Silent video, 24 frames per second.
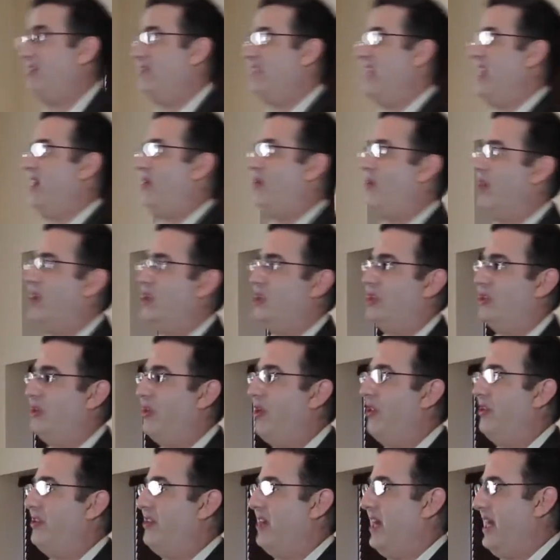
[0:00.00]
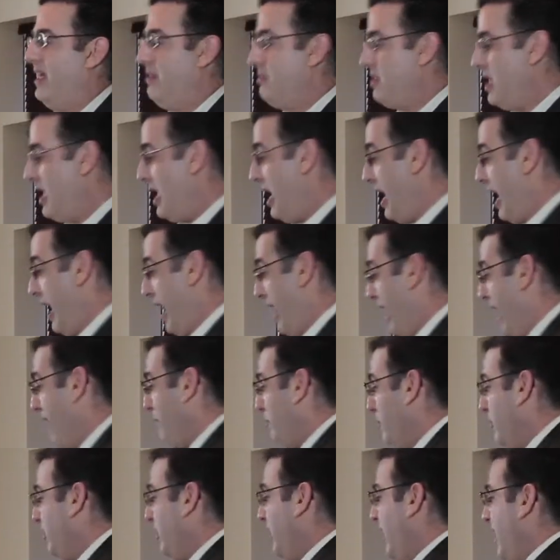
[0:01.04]
that question all the time, and I
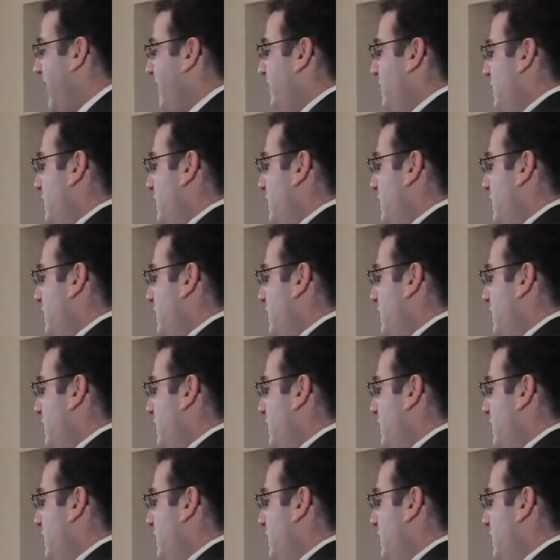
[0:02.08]
really have two